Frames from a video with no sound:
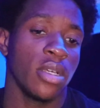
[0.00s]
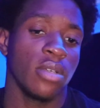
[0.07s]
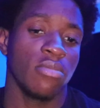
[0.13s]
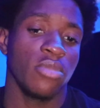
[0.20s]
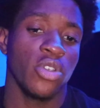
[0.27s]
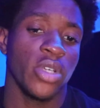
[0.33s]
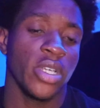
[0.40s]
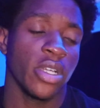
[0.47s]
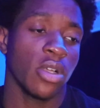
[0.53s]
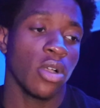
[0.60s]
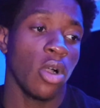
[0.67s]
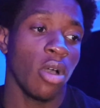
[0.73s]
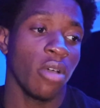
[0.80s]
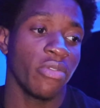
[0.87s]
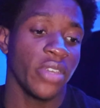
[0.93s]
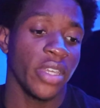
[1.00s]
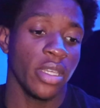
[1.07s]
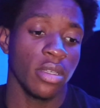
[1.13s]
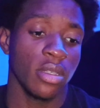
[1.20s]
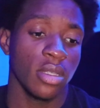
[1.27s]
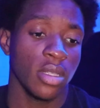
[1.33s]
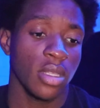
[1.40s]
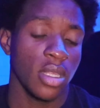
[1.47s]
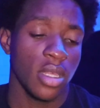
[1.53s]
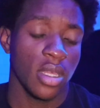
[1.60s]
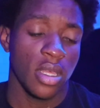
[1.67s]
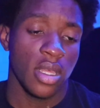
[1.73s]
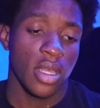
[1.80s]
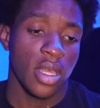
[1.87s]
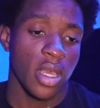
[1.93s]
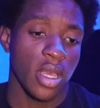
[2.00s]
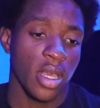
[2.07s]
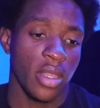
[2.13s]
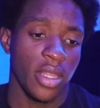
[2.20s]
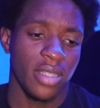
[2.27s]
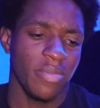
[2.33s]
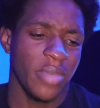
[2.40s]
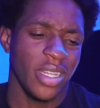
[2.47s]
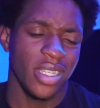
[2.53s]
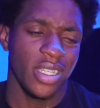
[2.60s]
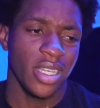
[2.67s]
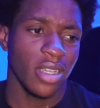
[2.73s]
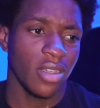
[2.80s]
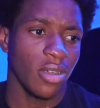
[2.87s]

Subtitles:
You'll hear coughing. That's mainly it,